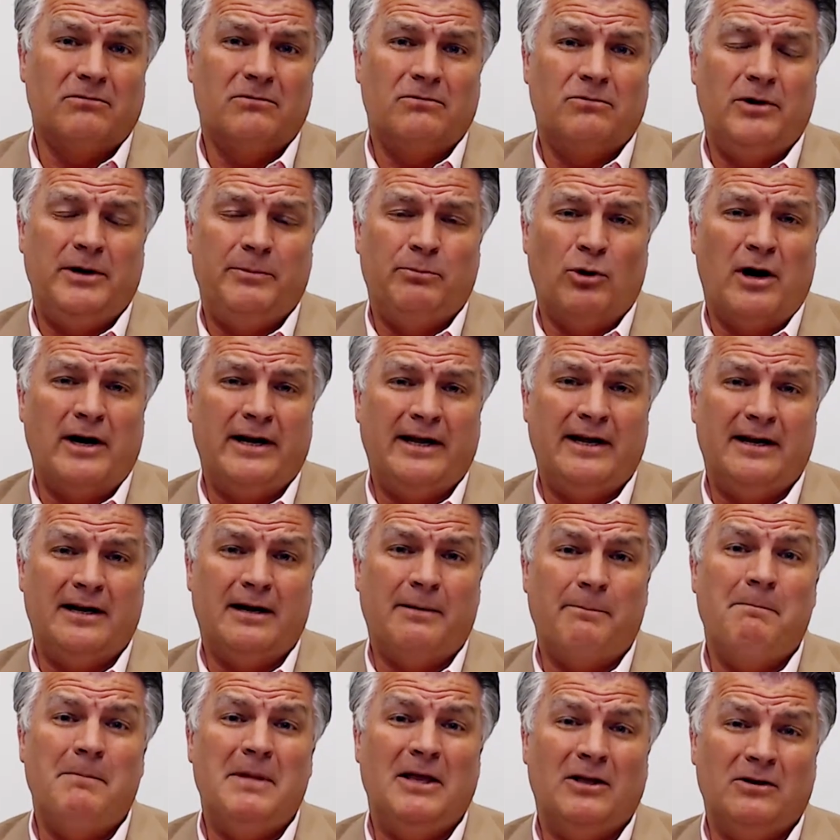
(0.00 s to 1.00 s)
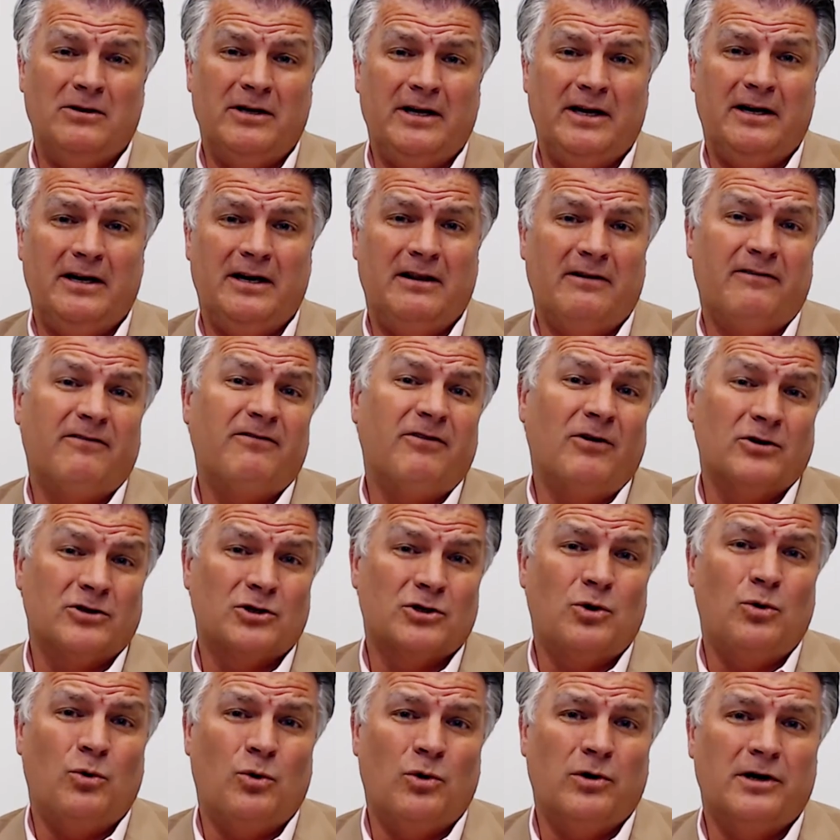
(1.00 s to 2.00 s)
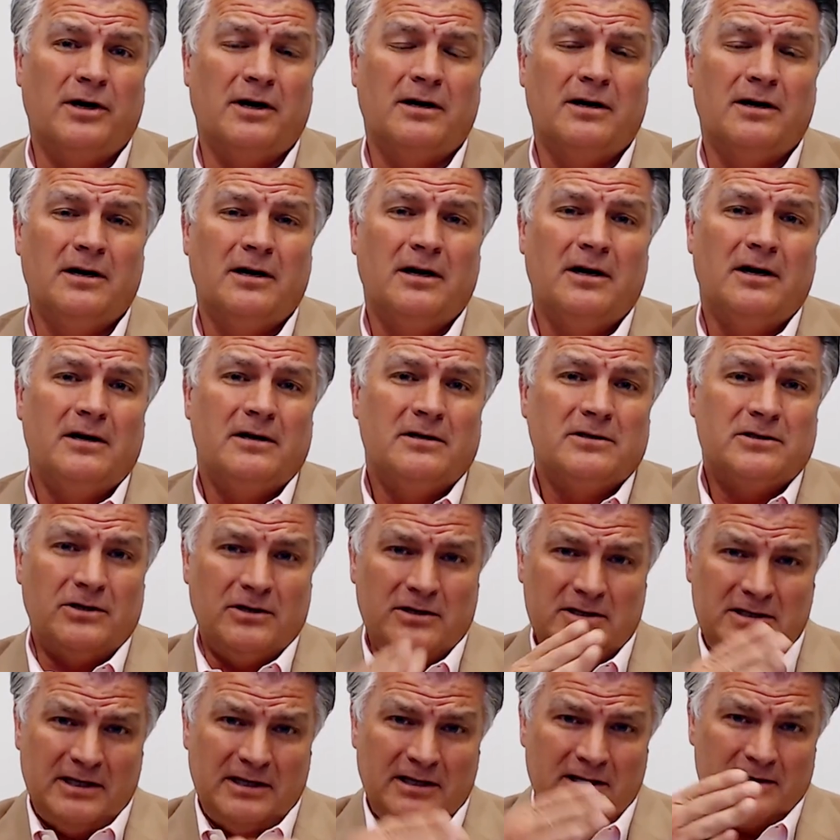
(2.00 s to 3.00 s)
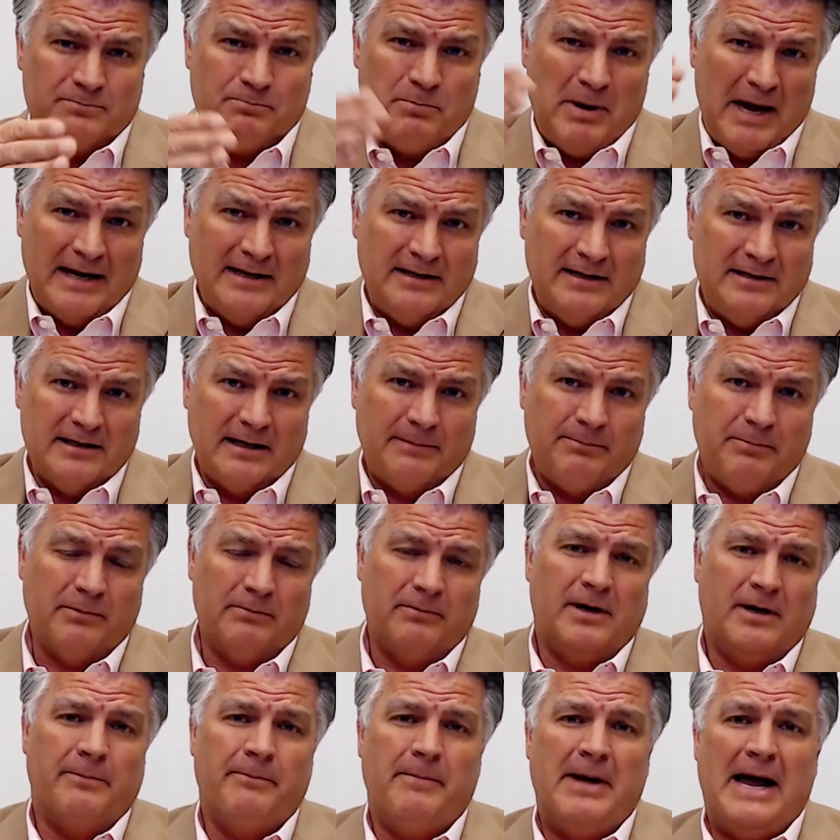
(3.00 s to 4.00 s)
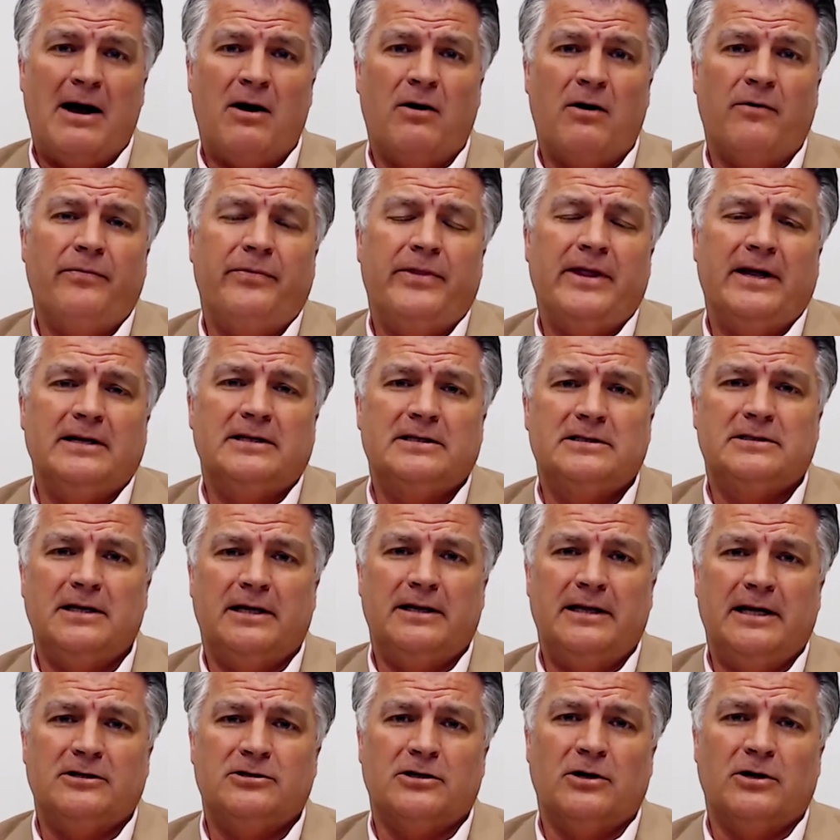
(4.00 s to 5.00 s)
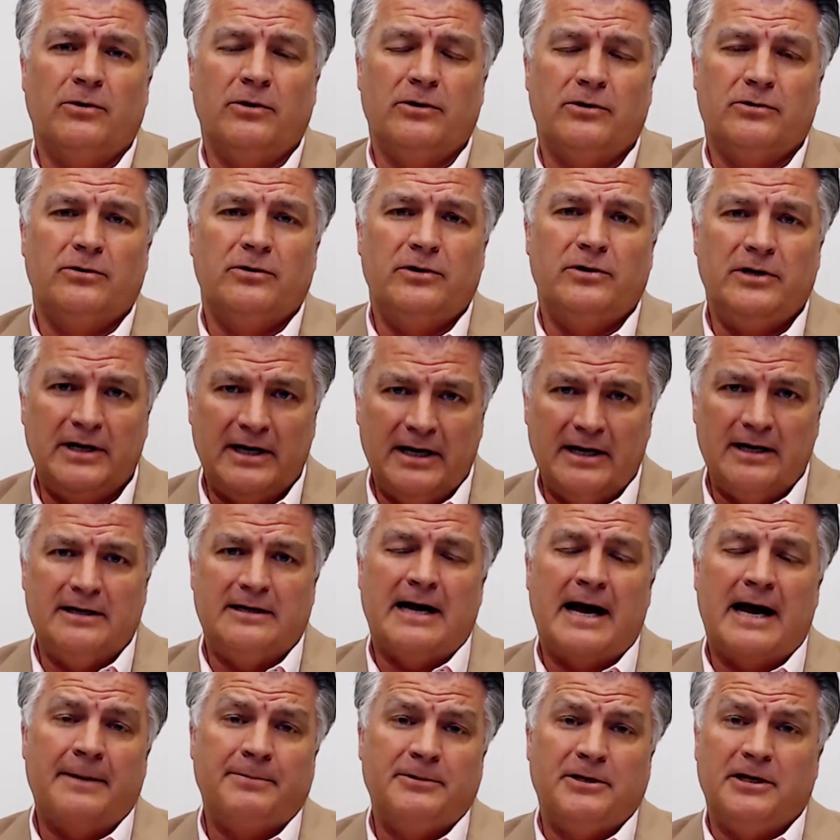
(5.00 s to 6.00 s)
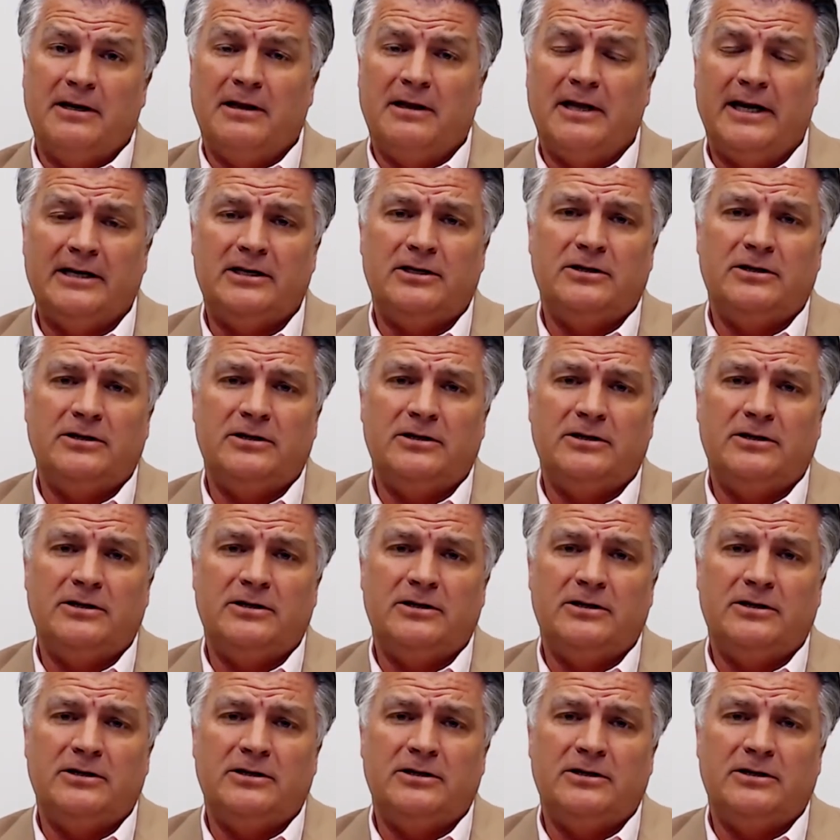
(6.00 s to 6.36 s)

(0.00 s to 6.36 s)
we brought in a million in the first quarter so you see this pent up amount that's that's going through and you get adoption and like